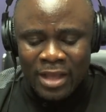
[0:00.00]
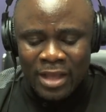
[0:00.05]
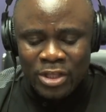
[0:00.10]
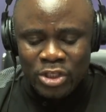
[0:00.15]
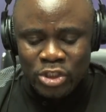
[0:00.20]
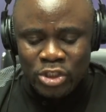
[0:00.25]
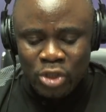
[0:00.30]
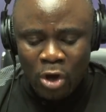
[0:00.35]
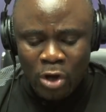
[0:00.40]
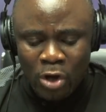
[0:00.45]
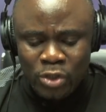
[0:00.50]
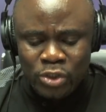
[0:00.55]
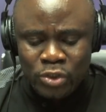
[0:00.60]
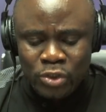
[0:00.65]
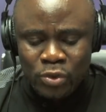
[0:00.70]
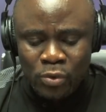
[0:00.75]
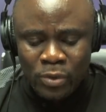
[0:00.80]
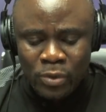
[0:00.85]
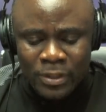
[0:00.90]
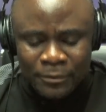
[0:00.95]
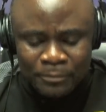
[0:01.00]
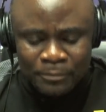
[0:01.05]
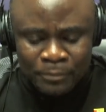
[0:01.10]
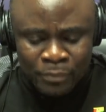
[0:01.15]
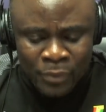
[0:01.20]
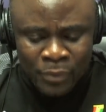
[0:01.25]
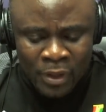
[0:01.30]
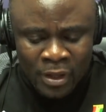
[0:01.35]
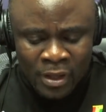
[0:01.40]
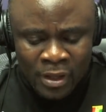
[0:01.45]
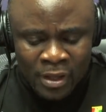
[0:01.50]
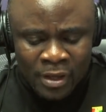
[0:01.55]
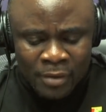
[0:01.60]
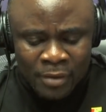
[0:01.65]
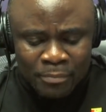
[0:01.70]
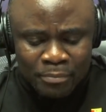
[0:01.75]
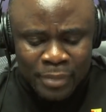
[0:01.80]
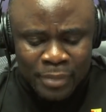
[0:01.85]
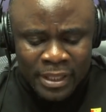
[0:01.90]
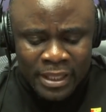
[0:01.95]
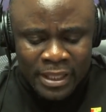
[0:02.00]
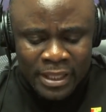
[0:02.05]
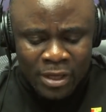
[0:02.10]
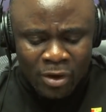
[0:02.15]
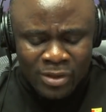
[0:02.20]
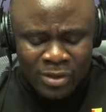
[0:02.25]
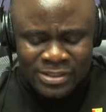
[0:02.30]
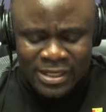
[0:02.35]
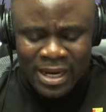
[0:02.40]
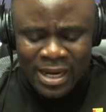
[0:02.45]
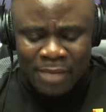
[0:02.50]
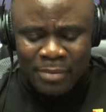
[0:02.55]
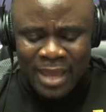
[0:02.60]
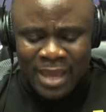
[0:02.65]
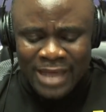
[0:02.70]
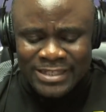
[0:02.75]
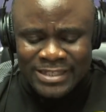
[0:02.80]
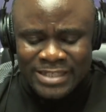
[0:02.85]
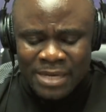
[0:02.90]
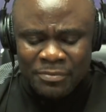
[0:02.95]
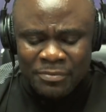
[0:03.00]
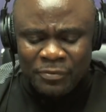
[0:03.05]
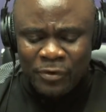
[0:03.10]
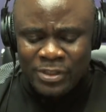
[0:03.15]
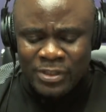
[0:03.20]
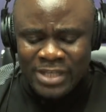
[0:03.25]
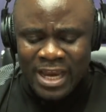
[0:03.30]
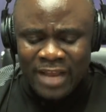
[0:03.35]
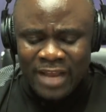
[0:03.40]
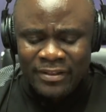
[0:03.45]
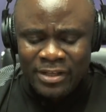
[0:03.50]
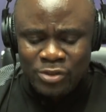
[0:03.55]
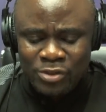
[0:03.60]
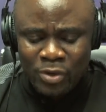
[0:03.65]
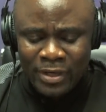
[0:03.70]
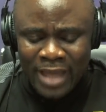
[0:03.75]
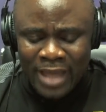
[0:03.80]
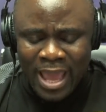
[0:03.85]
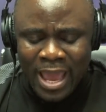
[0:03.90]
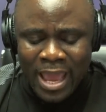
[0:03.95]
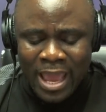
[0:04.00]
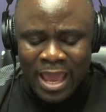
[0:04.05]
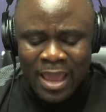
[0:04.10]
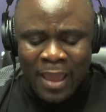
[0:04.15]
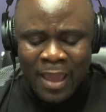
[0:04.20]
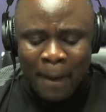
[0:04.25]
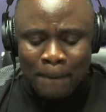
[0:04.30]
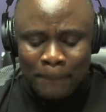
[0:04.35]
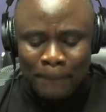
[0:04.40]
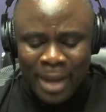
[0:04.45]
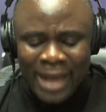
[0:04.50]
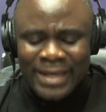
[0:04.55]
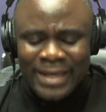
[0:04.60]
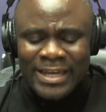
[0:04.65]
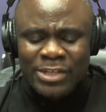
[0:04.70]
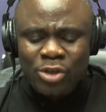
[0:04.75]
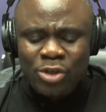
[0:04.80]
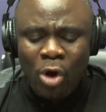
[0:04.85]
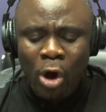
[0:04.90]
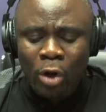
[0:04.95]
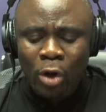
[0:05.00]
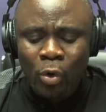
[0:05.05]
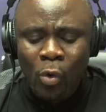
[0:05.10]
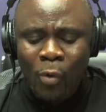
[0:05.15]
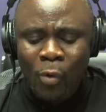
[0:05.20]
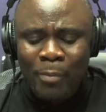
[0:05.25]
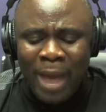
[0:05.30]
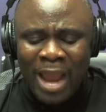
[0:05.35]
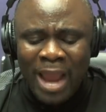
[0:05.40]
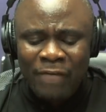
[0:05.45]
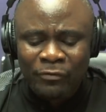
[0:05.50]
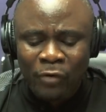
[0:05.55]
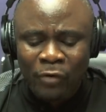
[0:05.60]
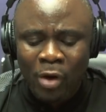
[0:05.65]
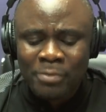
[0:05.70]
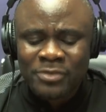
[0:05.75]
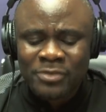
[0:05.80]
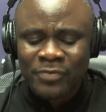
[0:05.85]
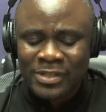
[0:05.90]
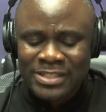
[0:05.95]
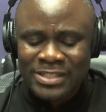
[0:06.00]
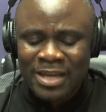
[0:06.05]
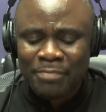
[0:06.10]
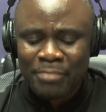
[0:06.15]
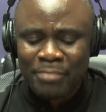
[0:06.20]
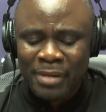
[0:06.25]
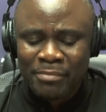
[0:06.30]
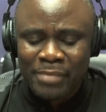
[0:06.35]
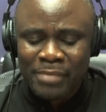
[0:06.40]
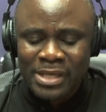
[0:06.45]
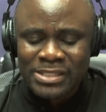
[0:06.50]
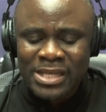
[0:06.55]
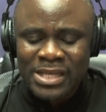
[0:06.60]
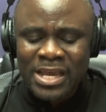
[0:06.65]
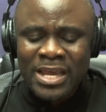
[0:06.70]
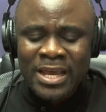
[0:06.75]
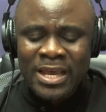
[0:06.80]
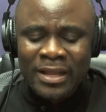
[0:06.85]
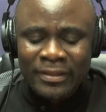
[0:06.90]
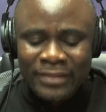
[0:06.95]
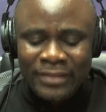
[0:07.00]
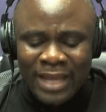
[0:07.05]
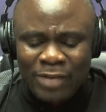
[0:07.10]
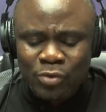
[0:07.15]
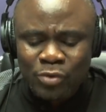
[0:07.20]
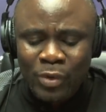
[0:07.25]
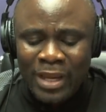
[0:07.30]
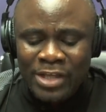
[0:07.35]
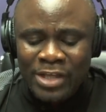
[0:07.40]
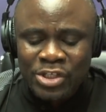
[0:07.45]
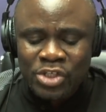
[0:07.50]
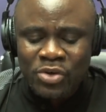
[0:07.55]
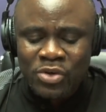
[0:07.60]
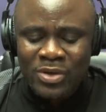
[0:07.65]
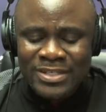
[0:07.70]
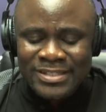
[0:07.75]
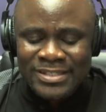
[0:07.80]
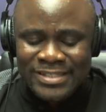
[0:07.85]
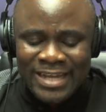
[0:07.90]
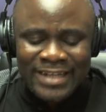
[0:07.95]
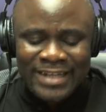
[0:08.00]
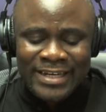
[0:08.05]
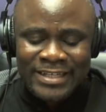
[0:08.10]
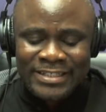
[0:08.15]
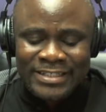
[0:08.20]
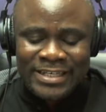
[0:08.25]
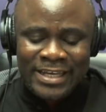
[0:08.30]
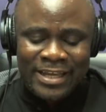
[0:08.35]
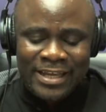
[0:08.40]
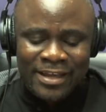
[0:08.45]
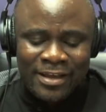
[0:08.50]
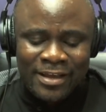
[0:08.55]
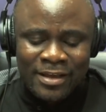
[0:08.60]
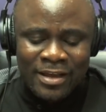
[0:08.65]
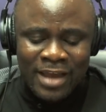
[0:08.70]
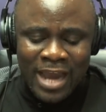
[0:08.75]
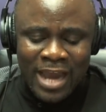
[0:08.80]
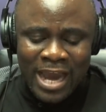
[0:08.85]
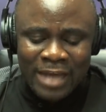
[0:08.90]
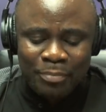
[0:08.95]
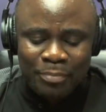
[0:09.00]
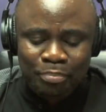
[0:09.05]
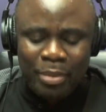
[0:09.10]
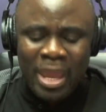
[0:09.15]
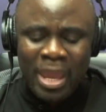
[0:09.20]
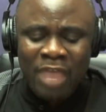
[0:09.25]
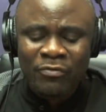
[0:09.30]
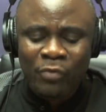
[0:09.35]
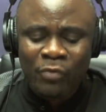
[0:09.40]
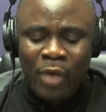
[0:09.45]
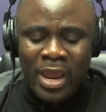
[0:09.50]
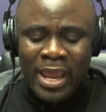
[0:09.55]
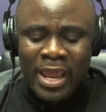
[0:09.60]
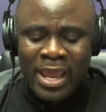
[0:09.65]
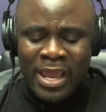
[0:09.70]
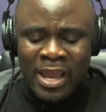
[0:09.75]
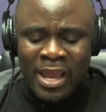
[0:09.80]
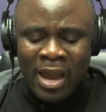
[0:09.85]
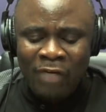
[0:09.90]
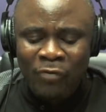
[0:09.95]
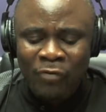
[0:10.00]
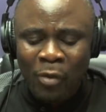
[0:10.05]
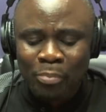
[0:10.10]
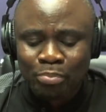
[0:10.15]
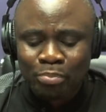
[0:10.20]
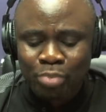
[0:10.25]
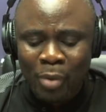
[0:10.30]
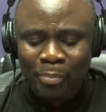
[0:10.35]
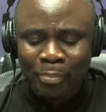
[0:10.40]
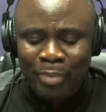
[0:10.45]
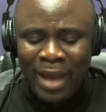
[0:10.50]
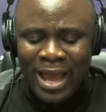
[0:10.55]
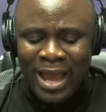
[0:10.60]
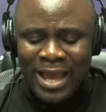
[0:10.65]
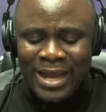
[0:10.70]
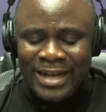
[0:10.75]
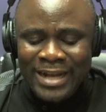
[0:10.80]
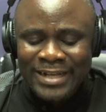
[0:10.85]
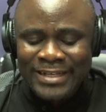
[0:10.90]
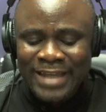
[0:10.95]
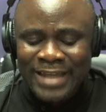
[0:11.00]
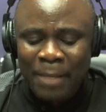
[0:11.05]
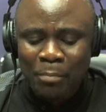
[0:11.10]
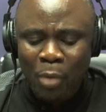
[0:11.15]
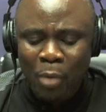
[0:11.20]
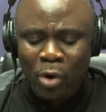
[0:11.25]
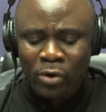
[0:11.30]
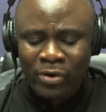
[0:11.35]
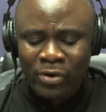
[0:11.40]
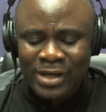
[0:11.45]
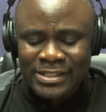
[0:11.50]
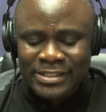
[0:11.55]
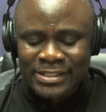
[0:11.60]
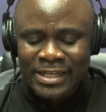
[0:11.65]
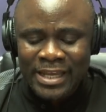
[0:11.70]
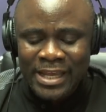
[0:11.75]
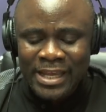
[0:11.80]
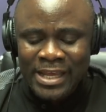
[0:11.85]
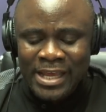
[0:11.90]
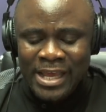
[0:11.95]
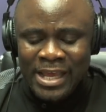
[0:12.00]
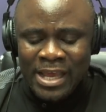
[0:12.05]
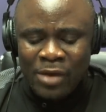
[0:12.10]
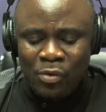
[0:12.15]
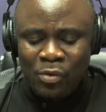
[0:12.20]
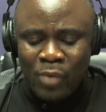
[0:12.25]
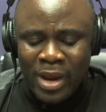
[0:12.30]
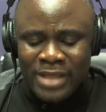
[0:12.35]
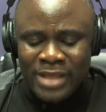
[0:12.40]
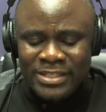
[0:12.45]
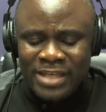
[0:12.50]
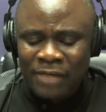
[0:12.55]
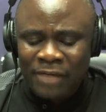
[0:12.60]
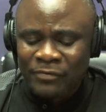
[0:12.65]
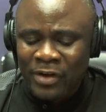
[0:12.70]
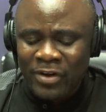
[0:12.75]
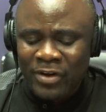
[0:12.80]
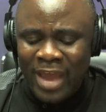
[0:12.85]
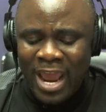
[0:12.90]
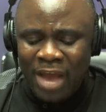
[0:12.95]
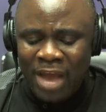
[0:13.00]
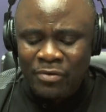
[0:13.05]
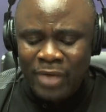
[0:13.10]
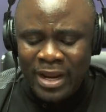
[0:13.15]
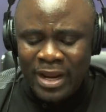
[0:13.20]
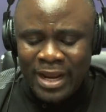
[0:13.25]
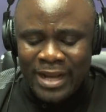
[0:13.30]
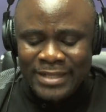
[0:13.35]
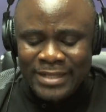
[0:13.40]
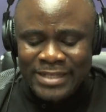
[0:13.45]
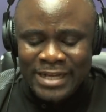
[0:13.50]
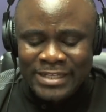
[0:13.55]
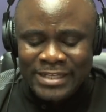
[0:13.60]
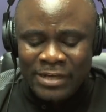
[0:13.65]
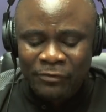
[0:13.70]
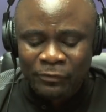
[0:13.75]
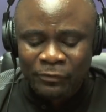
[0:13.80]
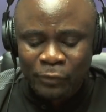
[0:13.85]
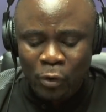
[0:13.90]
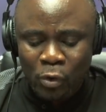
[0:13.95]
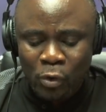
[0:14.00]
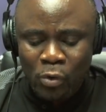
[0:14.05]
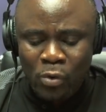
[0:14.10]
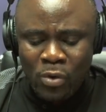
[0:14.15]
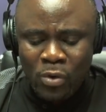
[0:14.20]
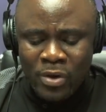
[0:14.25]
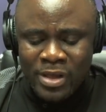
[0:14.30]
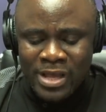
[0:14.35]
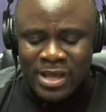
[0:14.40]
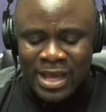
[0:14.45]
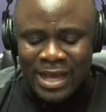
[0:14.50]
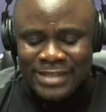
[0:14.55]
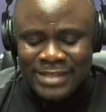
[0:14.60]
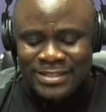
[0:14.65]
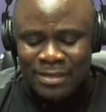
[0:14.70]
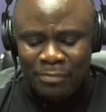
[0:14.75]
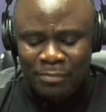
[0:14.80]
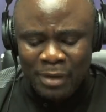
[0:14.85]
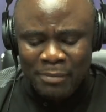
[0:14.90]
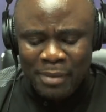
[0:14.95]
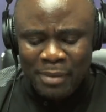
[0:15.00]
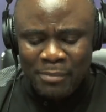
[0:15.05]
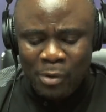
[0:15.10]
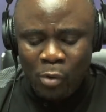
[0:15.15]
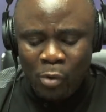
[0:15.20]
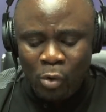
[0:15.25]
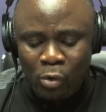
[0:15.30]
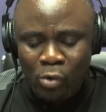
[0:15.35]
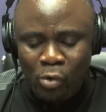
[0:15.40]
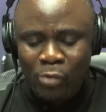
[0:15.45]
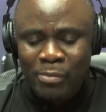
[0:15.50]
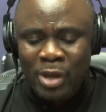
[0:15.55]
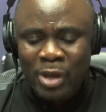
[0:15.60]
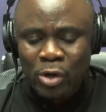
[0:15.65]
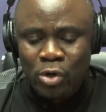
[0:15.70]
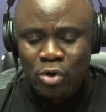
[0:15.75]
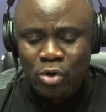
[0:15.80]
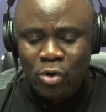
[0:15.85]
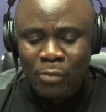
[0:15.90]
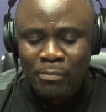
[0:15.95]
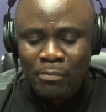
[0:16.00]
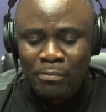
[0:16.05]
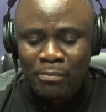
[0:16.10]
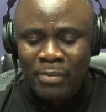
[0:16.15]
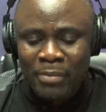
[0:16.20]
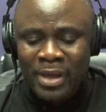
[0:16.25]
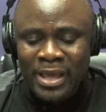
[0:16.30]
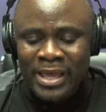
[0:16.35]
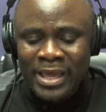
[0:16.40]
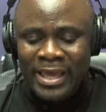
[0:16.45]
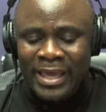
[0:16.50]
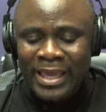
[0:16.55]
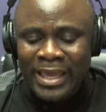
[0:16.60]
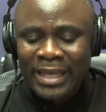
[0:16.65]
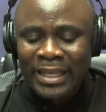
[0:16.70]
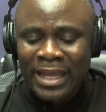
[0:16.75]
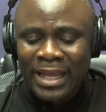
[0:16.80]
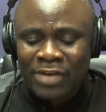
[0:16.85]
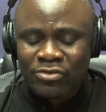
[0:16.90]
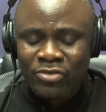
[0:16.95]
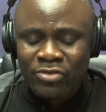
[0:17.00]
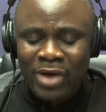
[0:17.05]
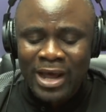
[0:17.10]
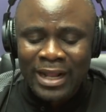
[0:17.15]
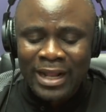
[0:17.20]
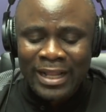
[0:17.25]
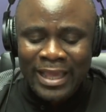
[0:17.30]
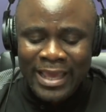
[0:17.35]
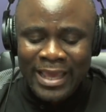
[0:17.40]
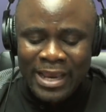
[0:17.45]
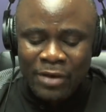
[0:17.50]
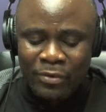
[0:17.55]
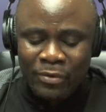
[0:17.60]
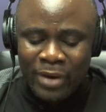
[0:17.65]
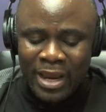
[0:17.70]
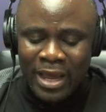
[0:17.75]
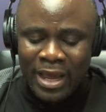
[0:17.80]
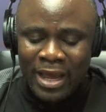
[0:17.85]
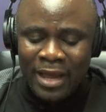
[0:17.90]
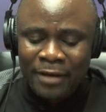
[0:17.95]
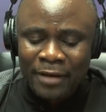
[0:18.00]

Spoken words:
John should be ashamed for saying this on air. Punish all who buy forms for some members. That will ensure sanity and pave way for proper democracy. We see a friend Eric Tetefroku, assembly member will commit Chrome electoral area.